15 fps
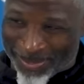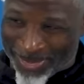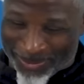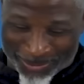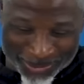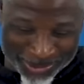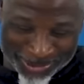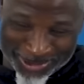
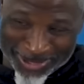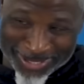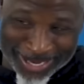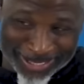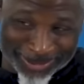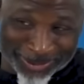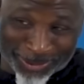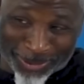We're still not
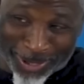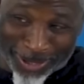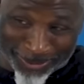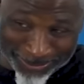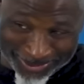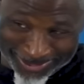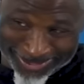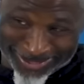going to crown
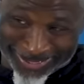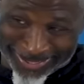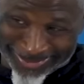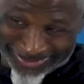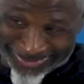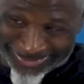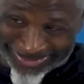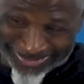him just yet.
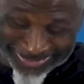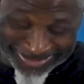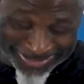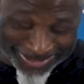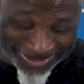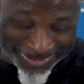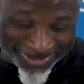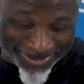
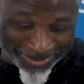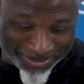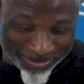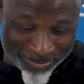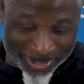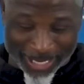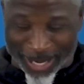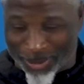No,
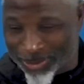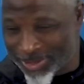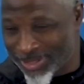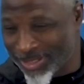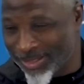but I would say